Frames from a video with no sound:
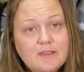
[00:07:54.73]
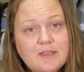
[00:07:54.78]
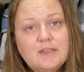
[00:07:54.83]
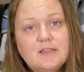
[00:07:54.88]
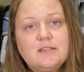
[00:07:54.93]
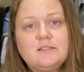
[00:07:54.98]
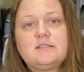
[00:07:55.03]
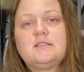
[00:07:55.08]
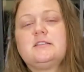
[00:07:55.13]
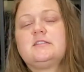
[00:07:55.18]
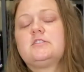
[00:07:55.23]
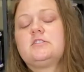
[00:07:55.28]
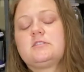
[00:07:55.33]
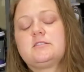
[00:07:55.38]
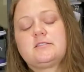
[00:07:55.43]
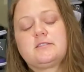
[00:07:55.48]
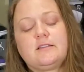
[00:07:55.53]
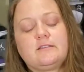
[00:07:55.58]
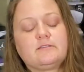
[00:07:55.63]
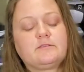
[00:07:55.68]
this. It
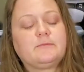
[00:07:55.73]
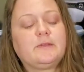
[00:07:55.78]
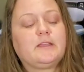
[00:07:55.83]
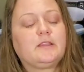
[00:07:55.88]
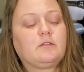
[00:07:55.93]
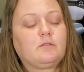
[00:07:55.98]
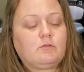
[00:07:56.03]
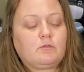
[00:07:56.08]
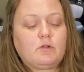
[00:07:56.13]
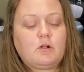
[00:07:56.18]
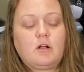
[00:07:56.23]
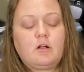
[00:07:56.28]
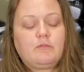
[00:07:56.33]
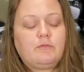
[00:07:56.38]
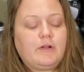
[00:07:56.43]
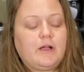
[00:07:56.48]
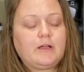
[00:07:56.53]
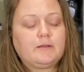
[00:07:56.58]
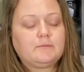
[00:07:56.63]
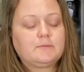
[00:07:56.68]
just gives me the wrong
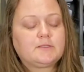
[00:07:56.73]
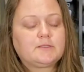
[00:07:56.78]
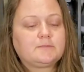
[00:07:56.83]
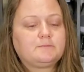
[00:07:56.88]
vibes.